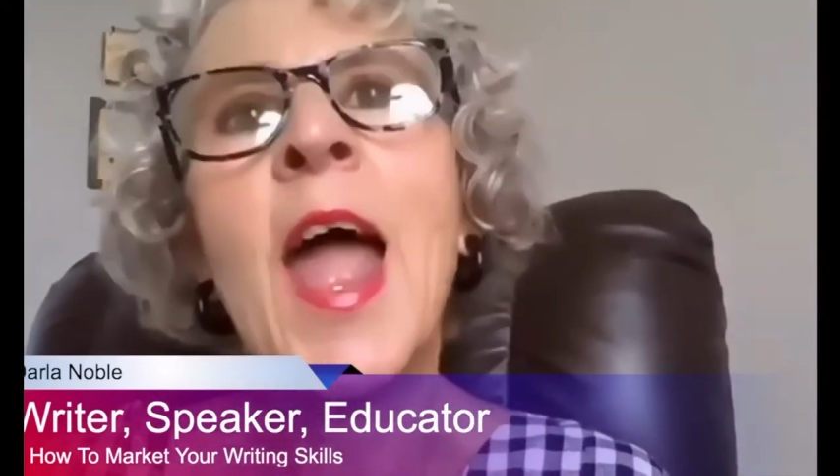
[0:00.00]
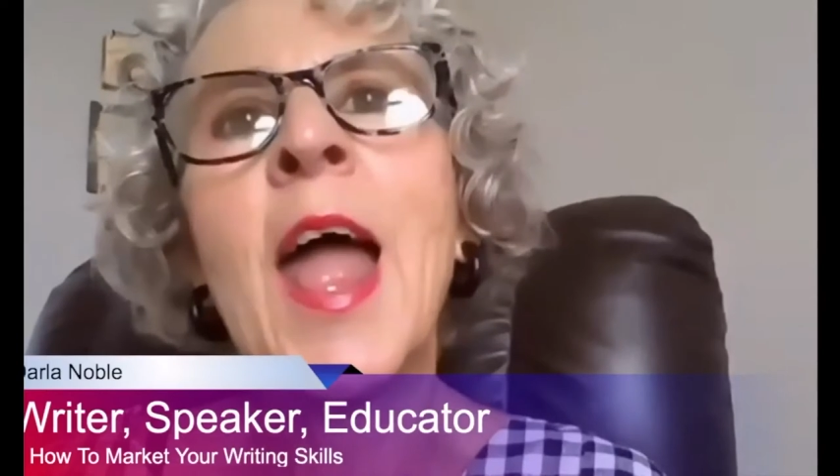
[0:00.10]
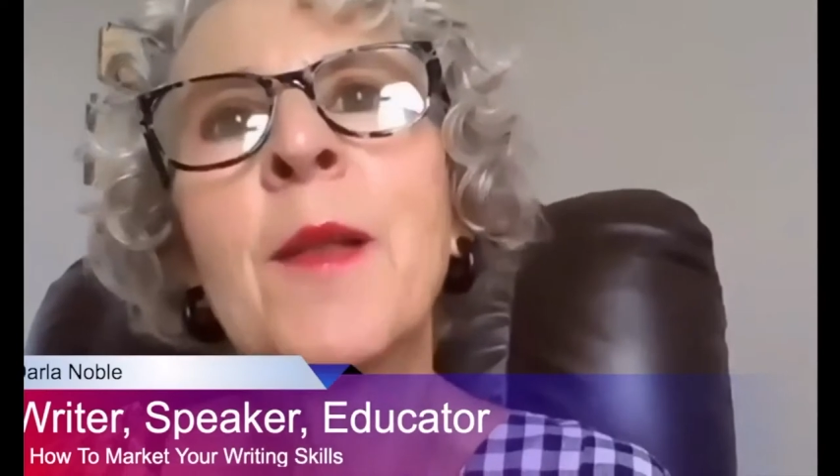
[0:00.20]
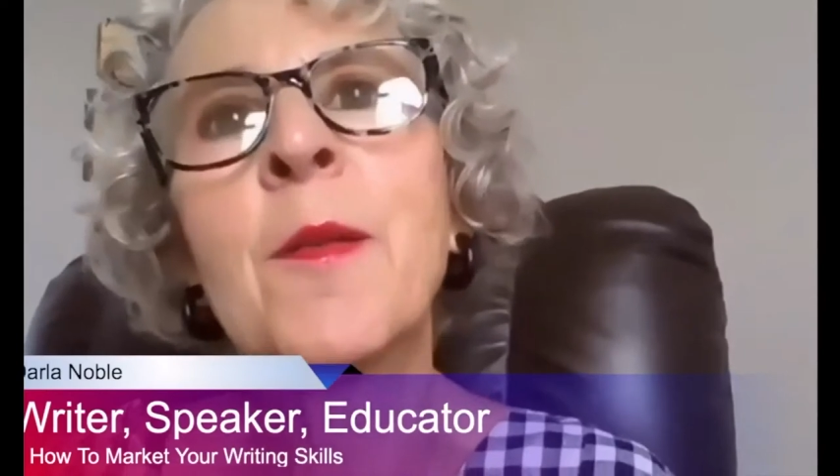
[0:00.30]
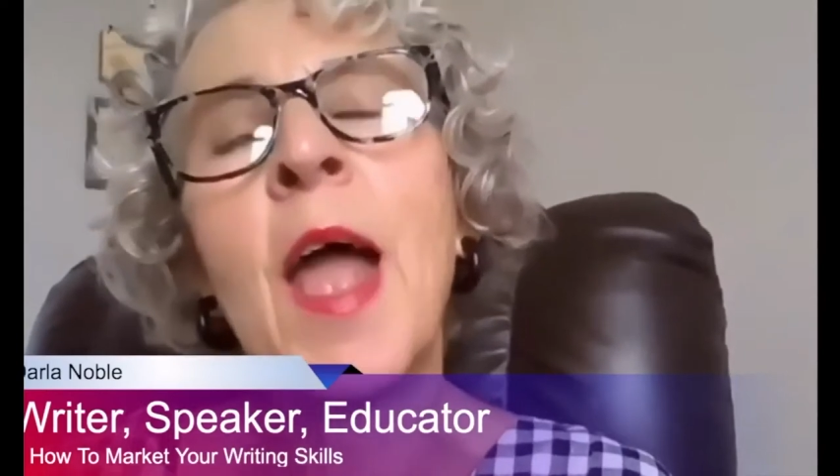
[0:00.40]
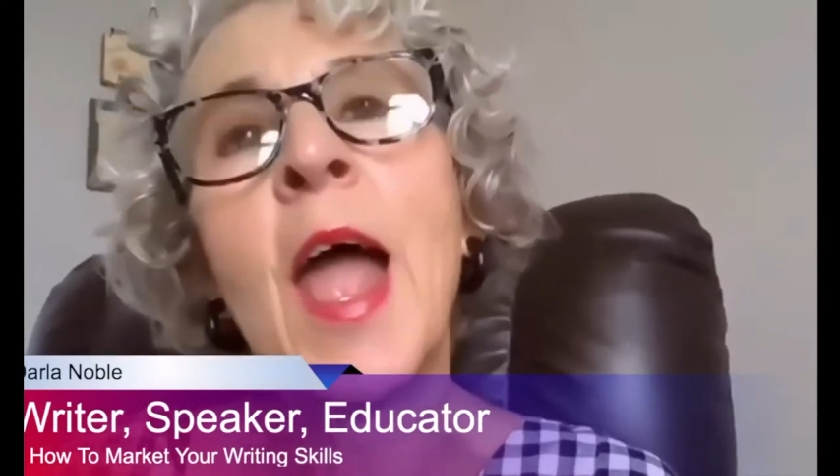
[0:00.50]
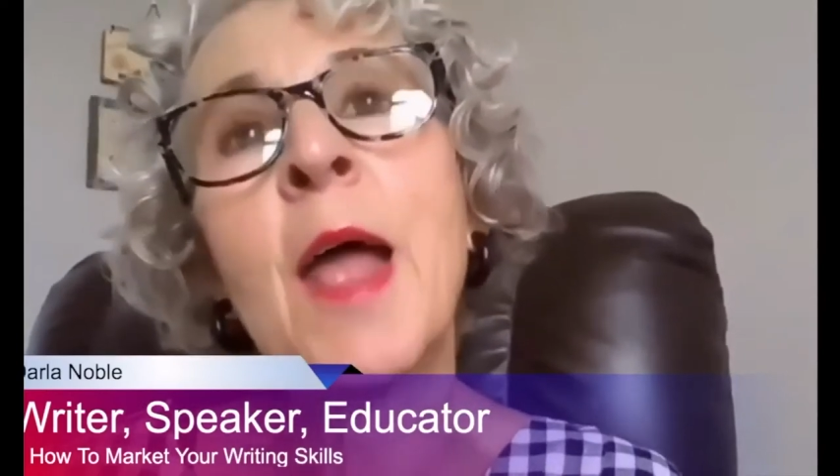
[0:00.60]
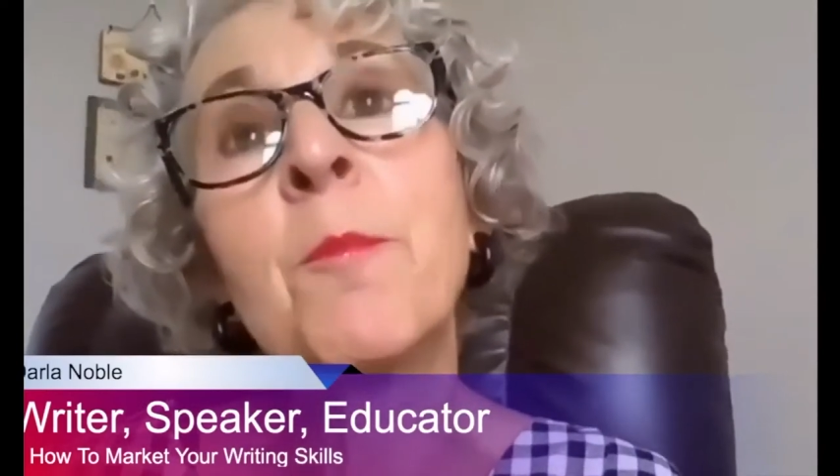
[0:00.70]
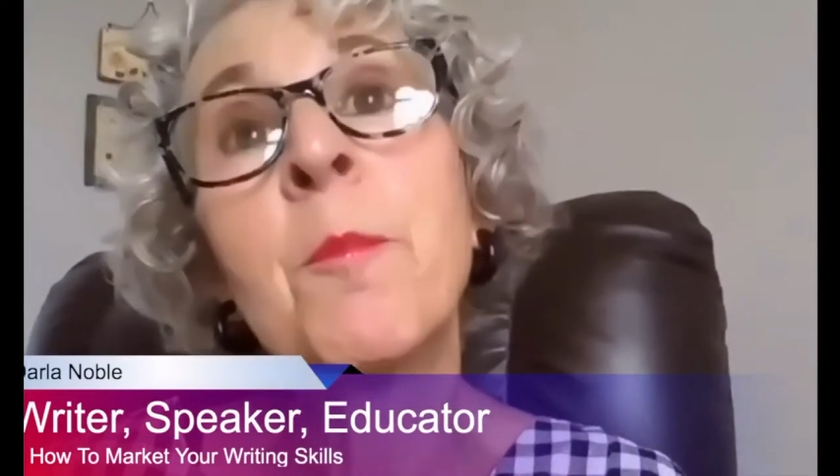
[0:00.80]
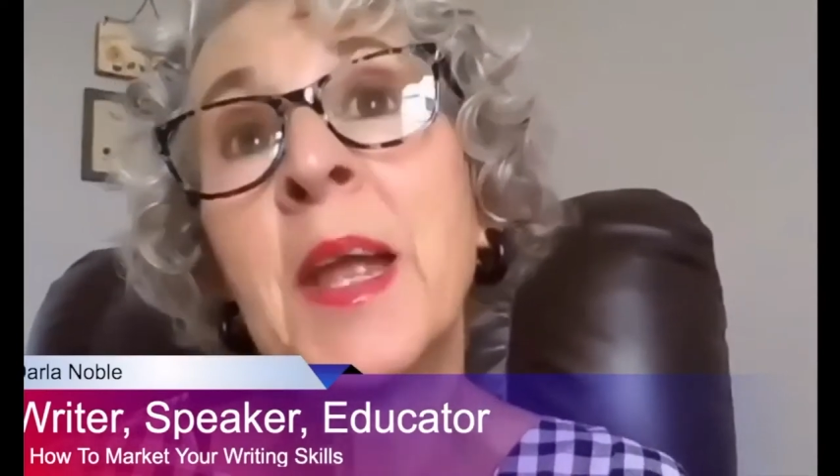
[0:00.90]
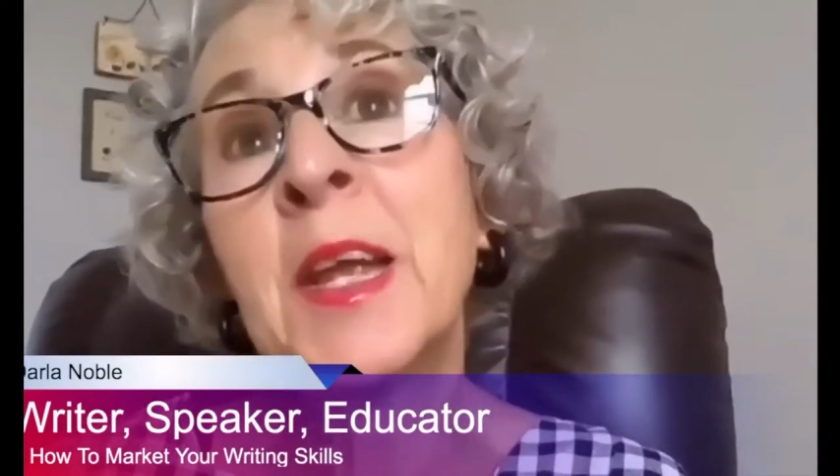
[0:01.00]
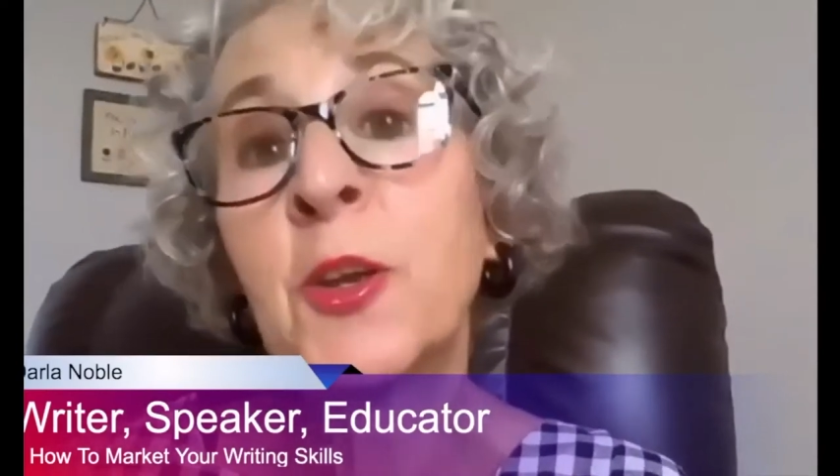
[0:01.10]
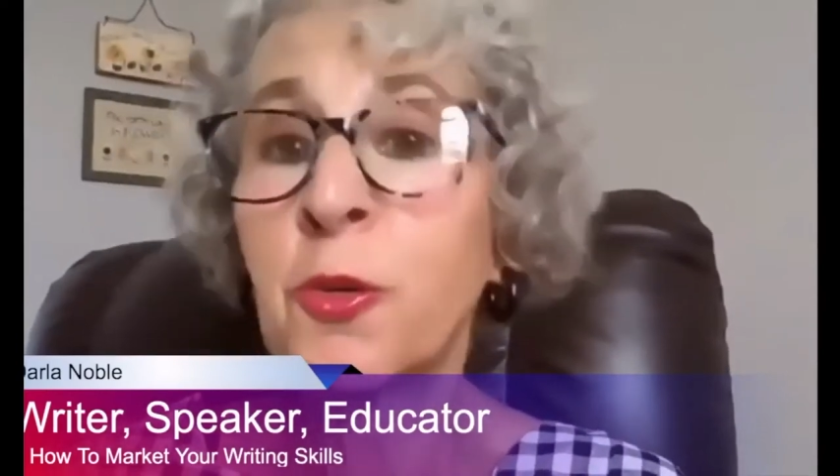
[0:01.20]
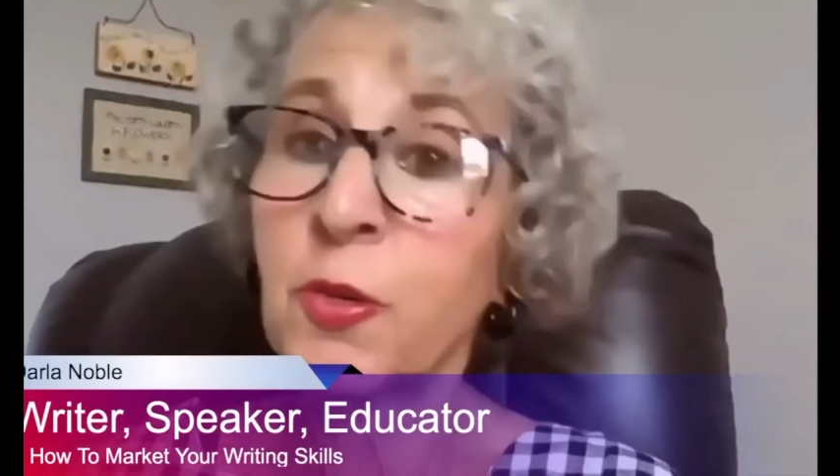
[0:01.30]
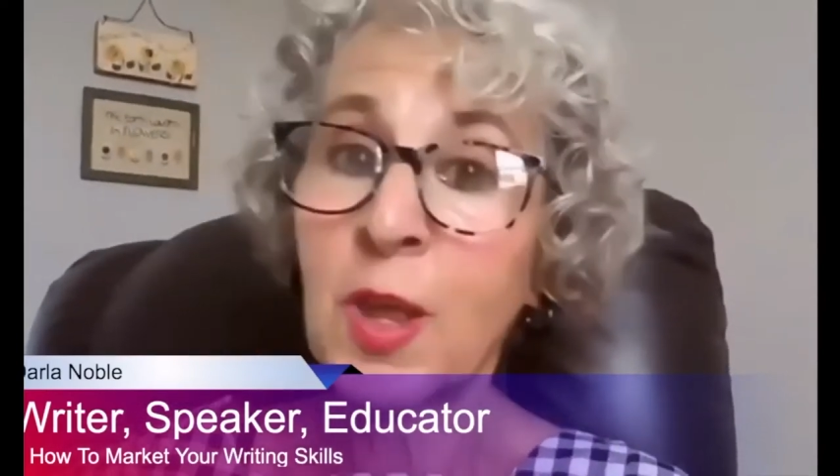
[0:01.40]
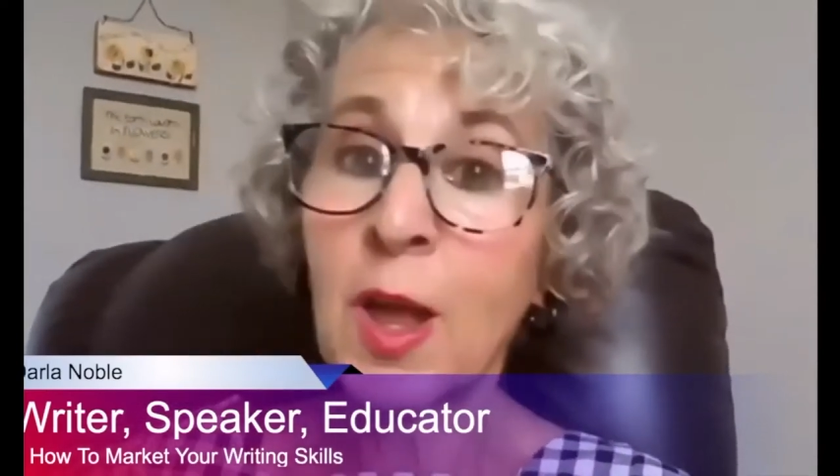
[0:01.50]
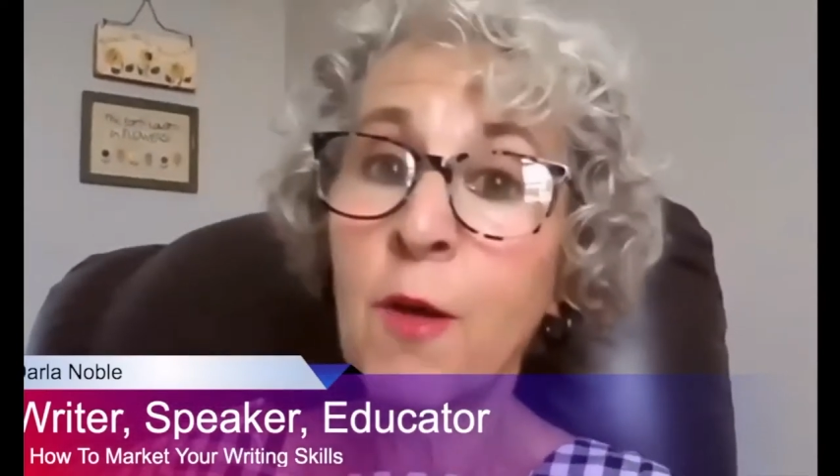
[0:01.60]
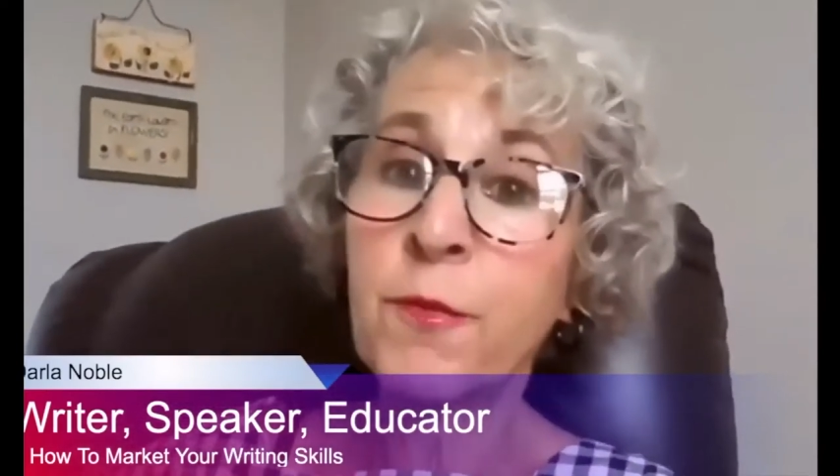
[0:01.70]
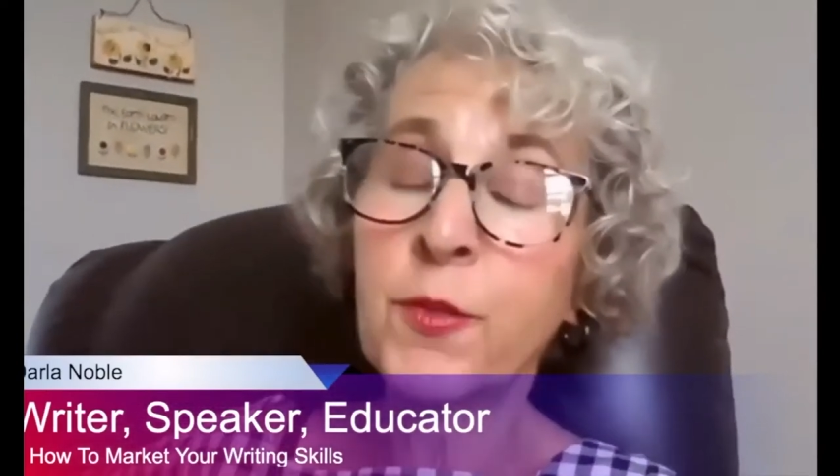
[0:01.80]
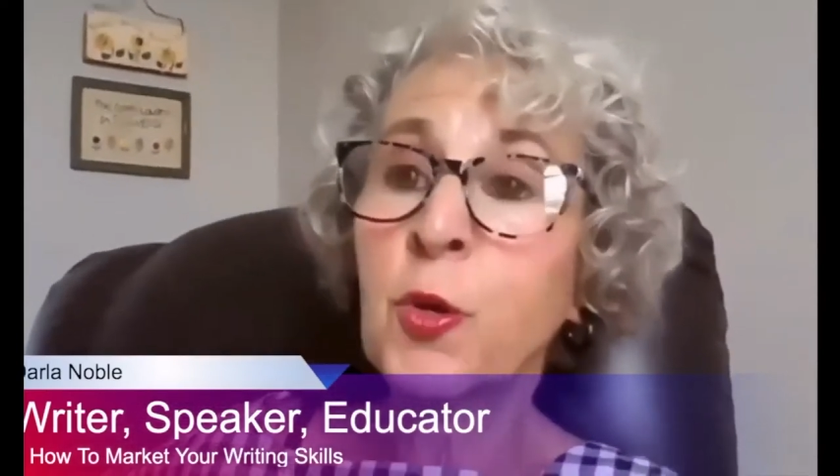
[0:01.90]
and, and make
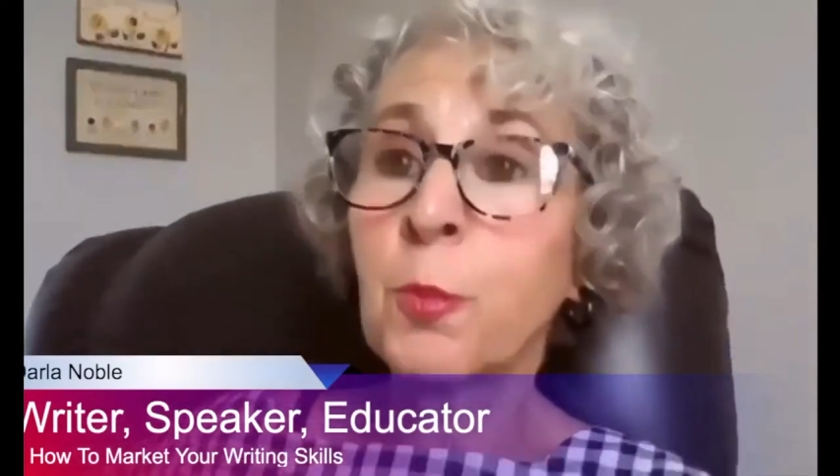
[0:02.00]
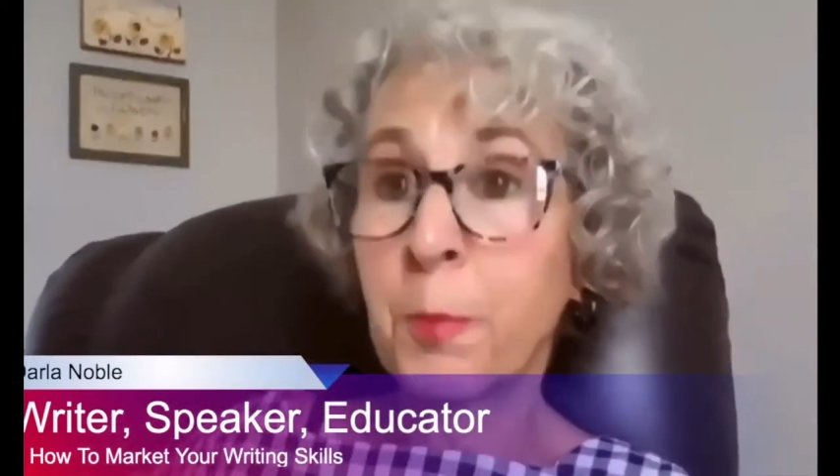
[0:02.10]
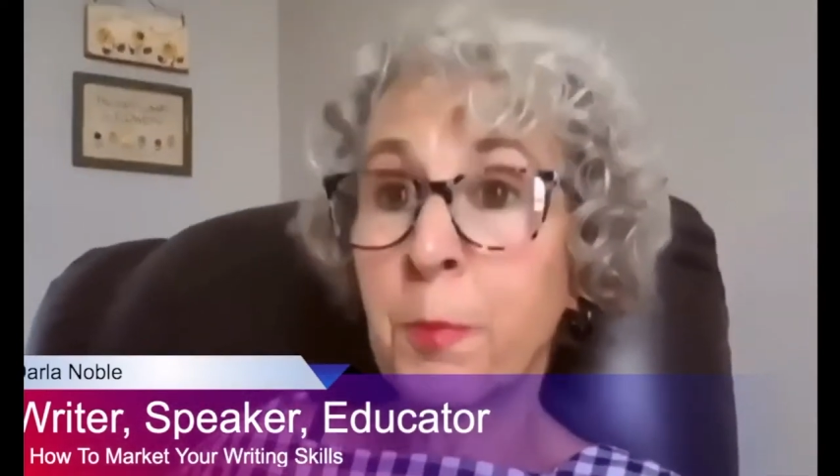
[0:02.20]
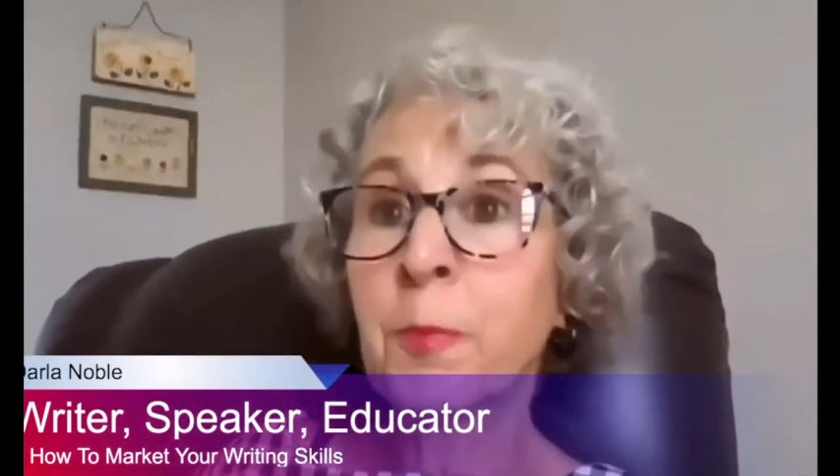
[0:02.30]
yourself your,